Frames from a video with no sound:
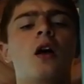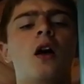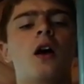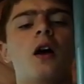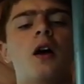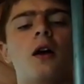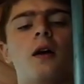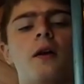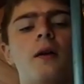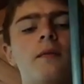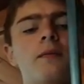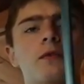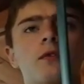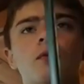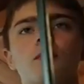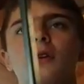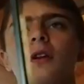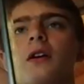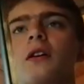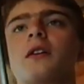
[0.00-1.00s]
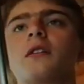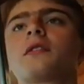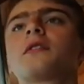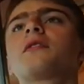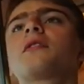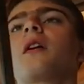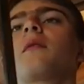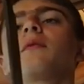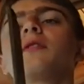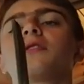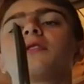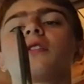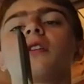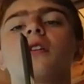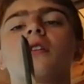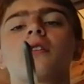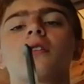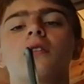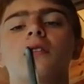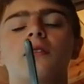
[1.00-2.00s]
um, sort of like a
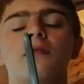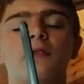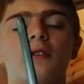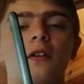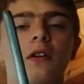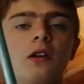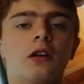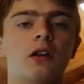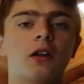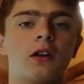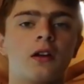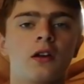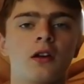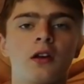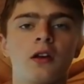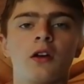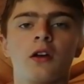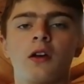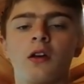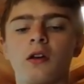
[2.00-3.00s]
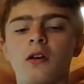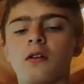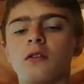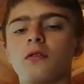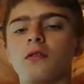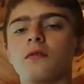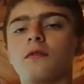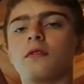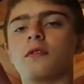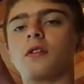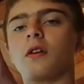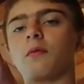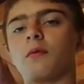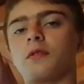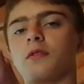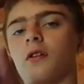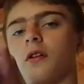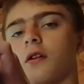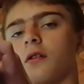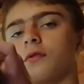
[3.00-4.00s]
semicircle if you like, sort of a
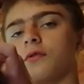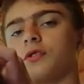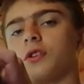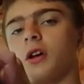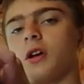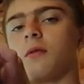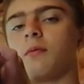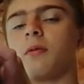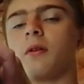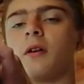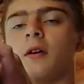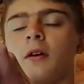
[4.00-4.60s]
semicircle shape.